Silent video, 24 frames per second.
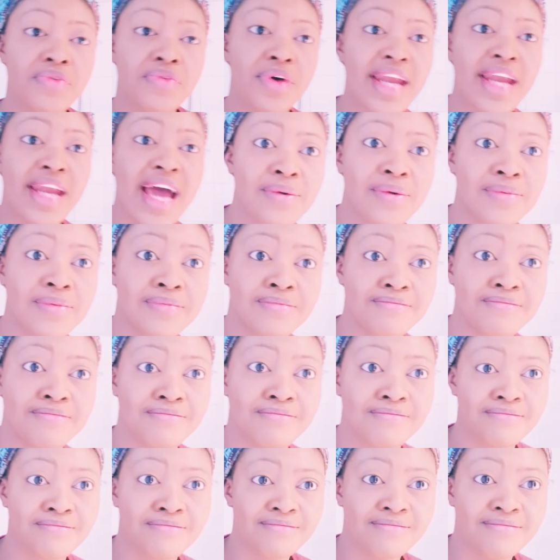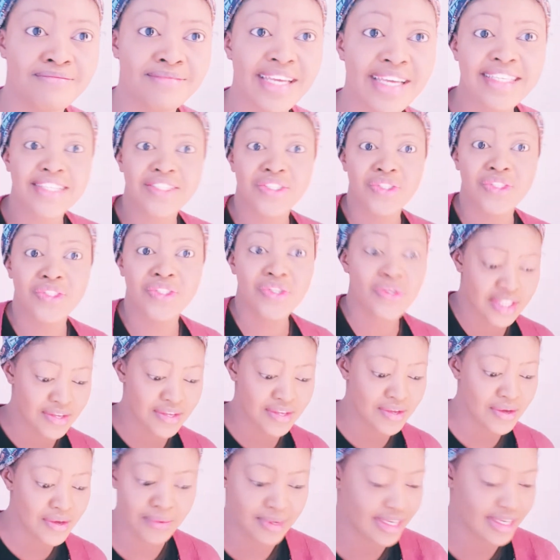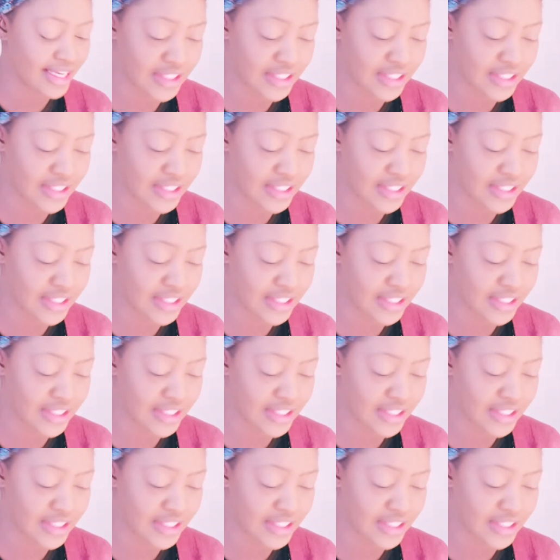now. He's just using you. He's